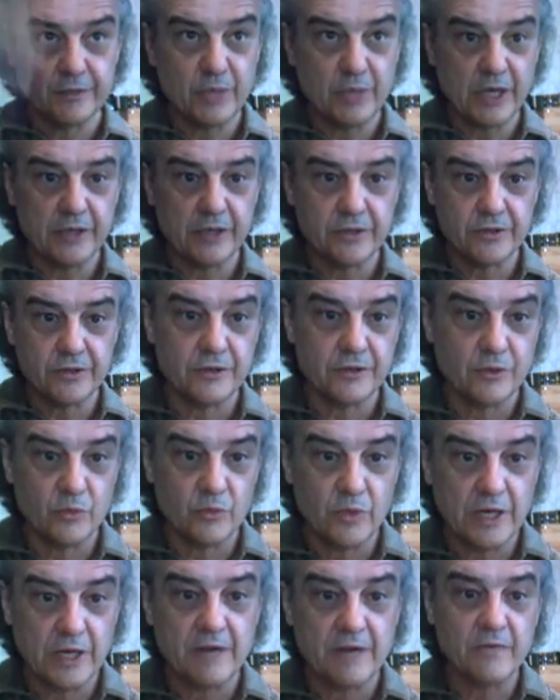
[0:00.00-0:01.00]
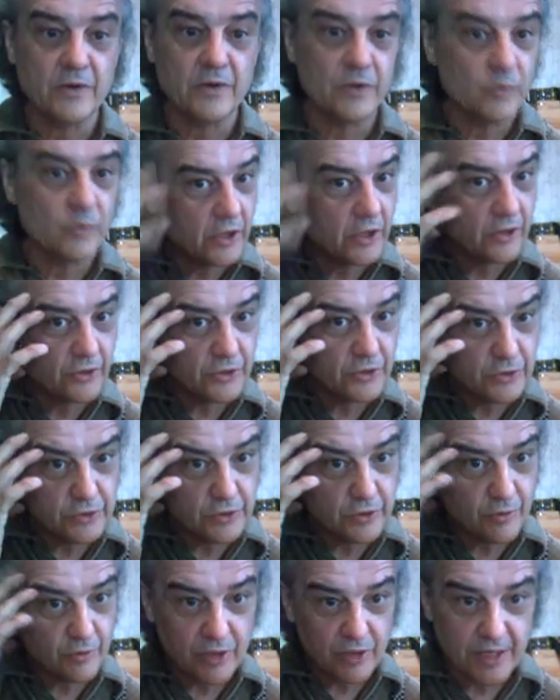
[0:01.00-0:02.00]
painter or whatever, and we all
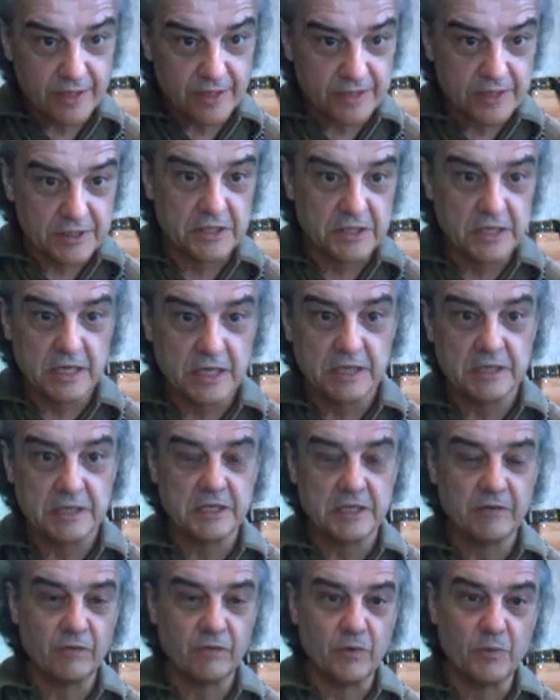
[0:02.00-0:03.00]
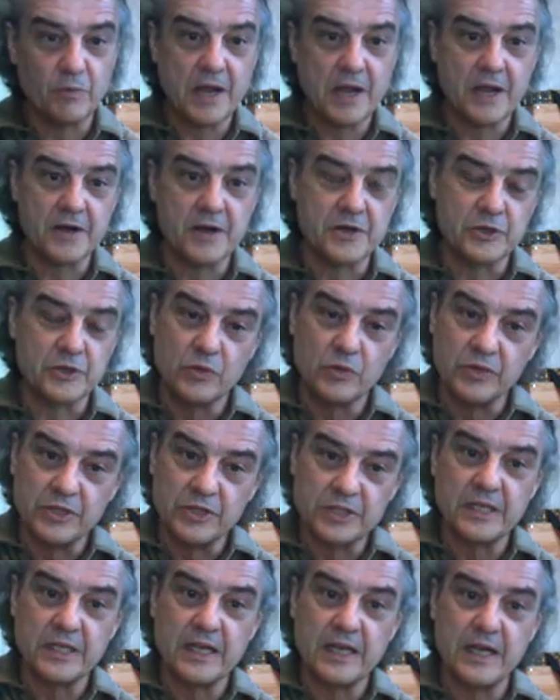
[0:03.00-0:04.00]
use our minds in different manners. Well,
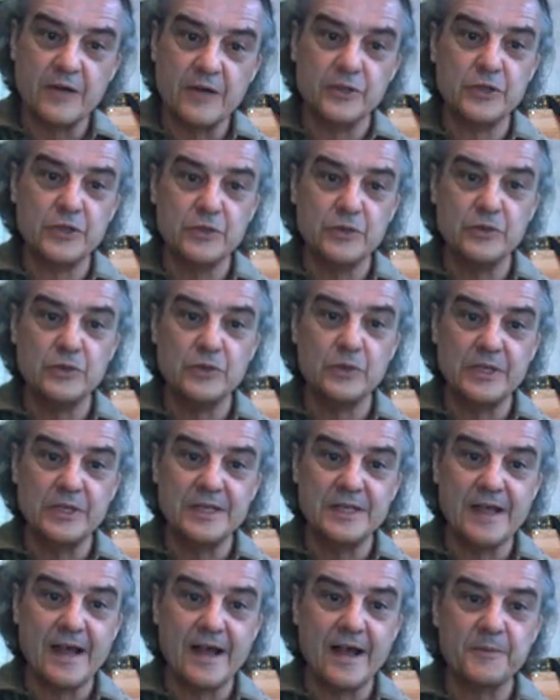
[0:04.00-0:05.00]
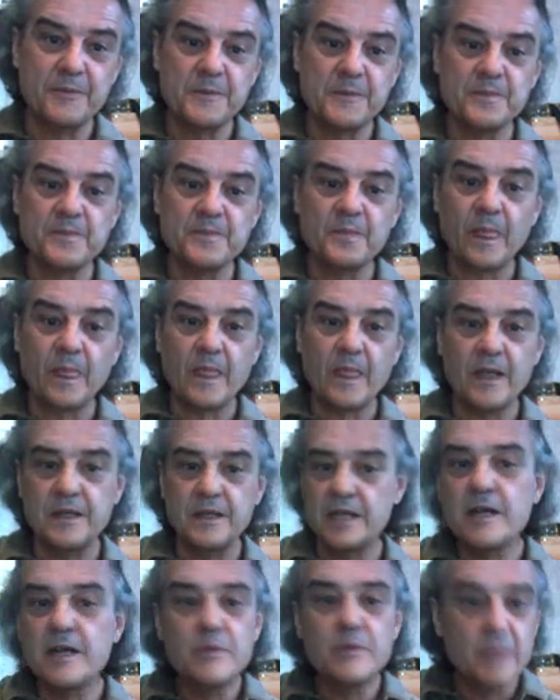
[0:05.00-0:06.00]
this allows you to adapt a
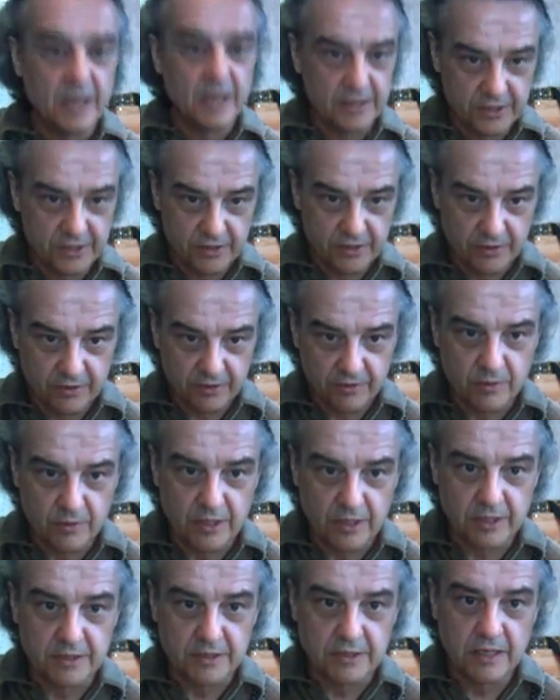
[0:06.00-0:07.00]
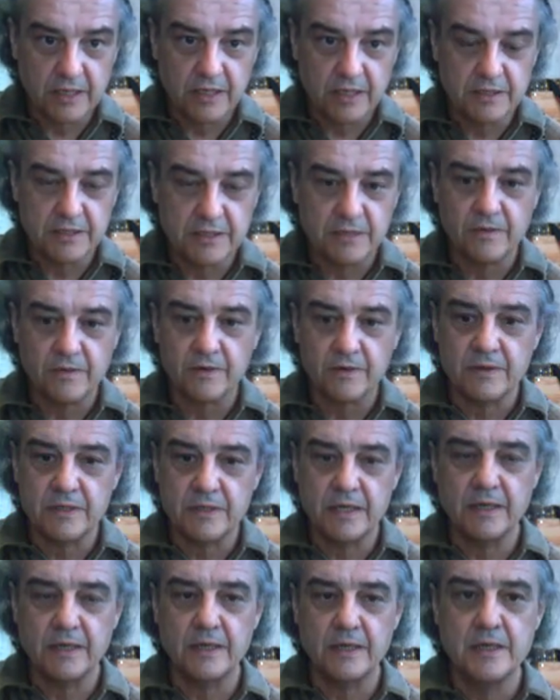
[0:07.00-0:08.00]
database to different
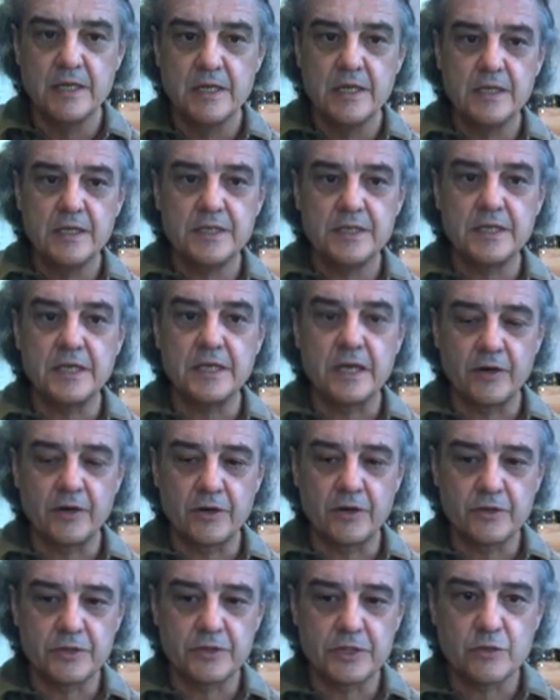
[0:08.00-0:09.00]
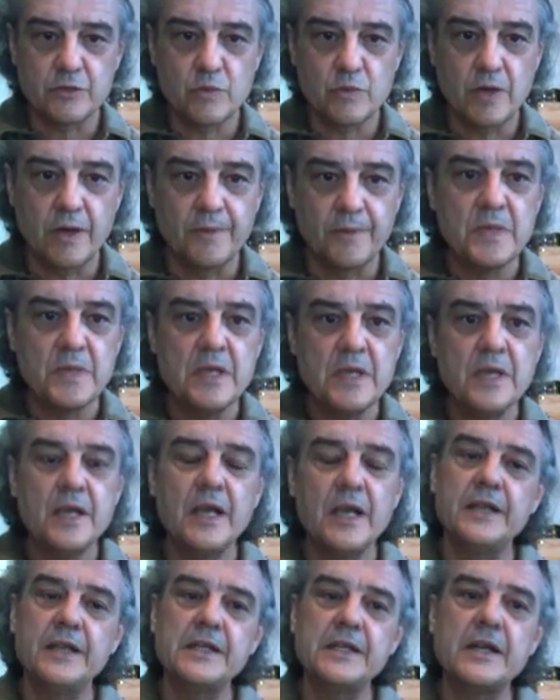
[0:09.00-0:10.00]
scenarios as well.
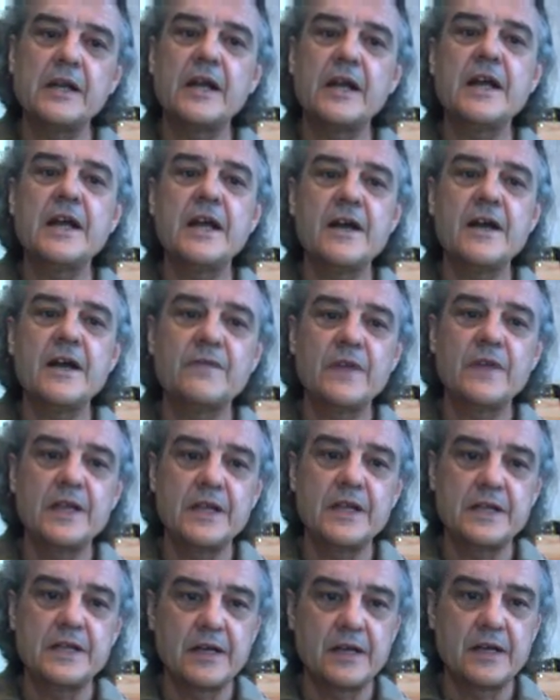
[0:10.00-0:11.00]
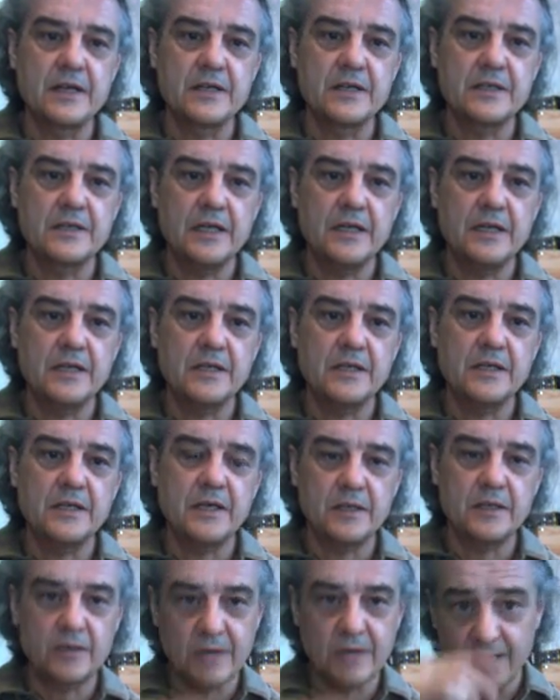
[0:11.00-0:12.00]
And then I have a
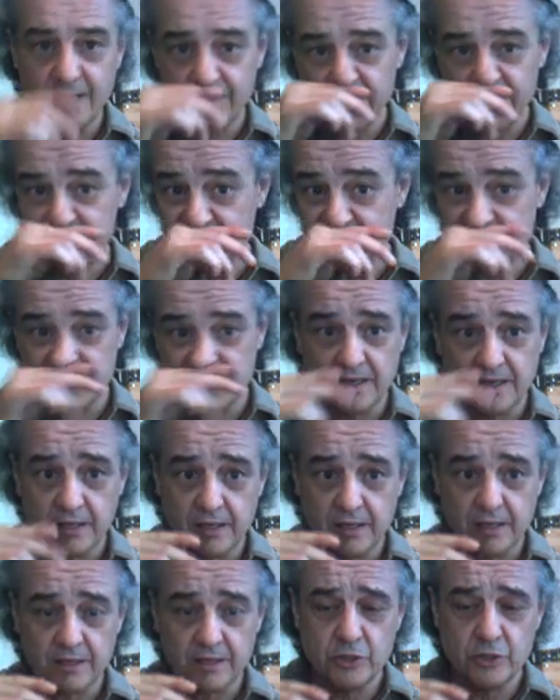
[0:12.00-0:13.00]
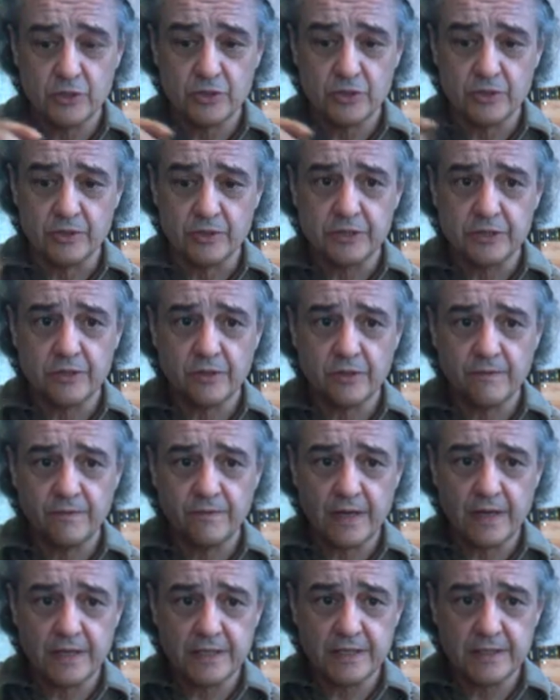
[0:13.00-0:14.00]
graphics user
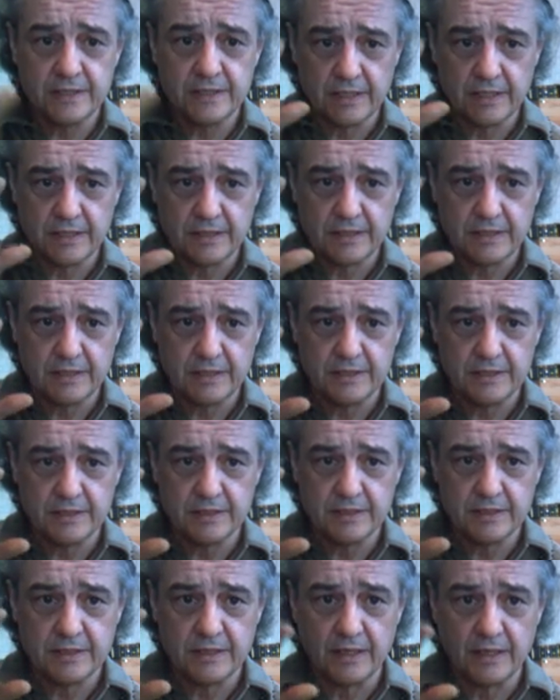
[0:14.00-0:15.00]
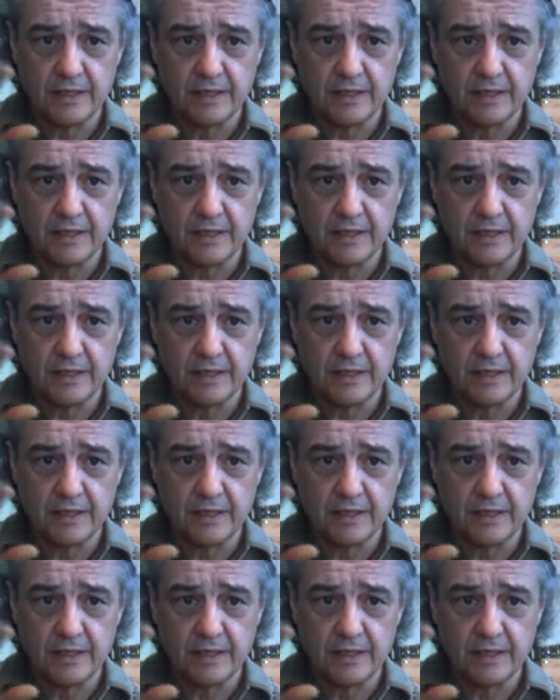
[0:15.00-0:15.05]
interface that is